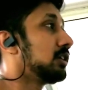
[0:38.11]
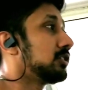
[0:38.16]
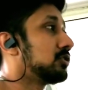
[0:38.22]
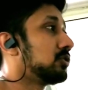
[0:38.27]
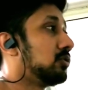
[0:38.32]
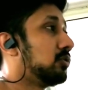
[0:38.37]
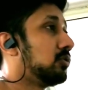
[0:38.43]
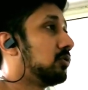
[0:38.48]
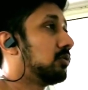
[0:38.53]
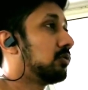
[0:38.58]

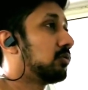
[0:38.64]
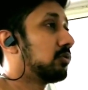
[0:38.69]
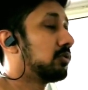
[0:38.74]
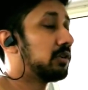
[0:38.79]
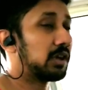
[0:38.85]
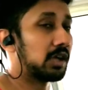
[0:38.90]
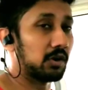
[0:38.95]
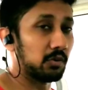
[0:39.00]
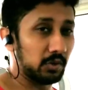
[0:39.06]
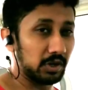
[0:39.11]
So
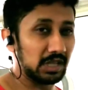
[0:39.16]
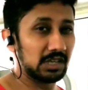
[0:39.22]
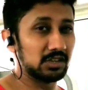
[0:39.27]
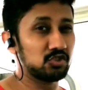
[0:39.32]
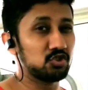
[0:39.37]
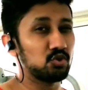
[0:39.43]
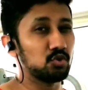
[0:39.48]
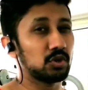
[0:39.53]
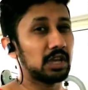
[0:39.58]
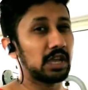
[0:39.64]
nowadays
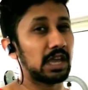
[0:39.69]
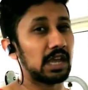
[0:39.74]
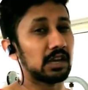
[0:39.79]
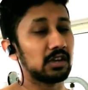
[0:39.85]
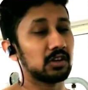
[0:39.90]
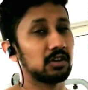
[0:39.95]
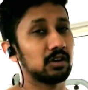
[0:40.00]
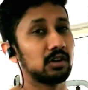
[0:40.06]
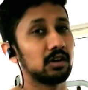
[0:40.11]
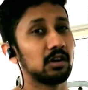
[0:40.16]
you
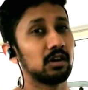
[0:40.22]
get